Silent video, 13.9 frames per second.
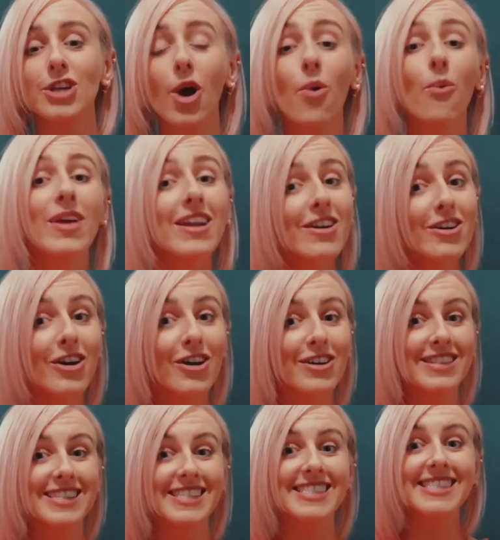and we are
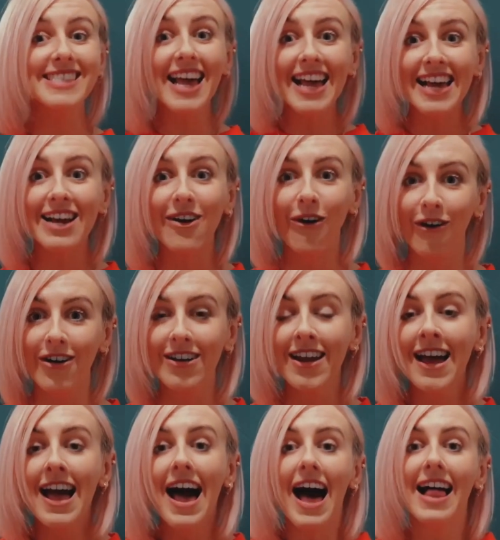currently sitting on
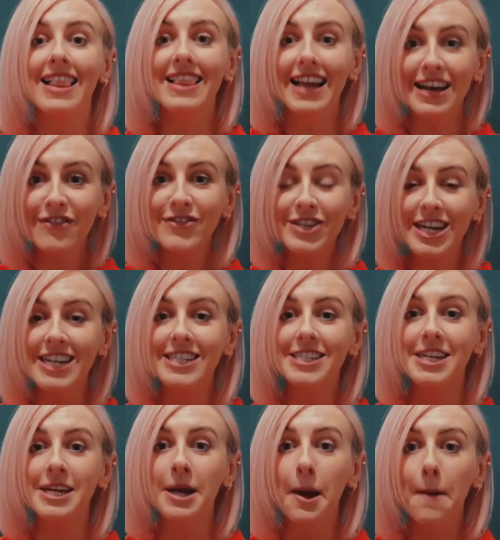a
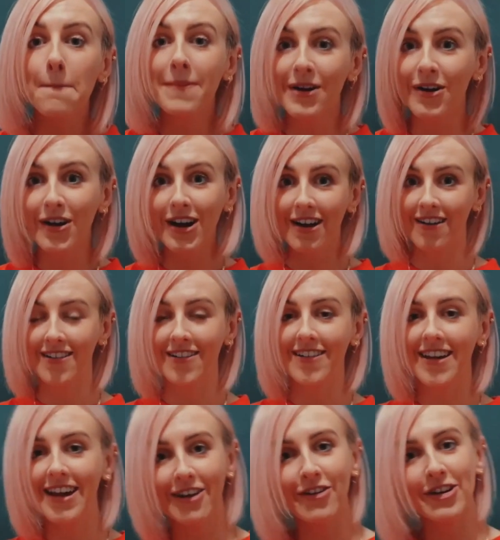life-changing miracle
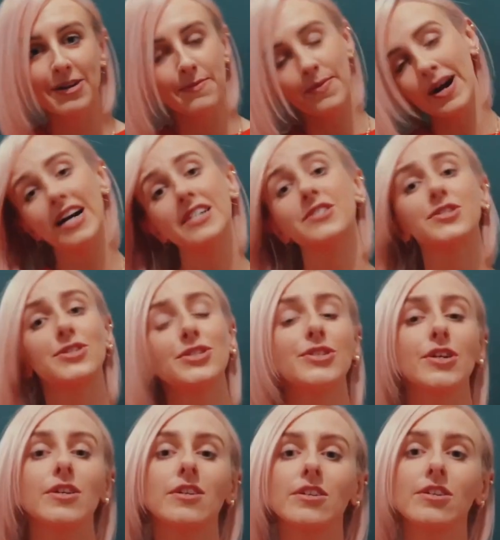in Green Pastures
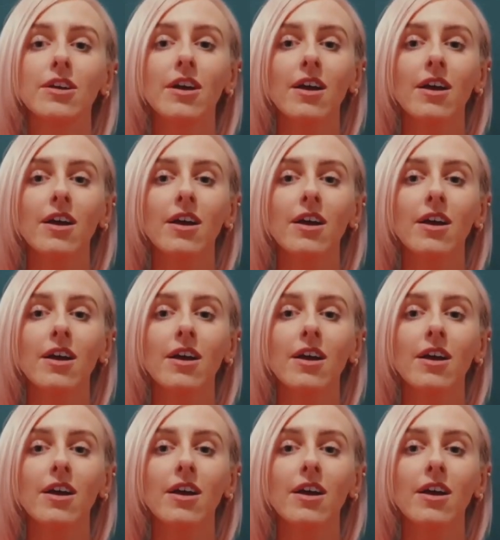Church.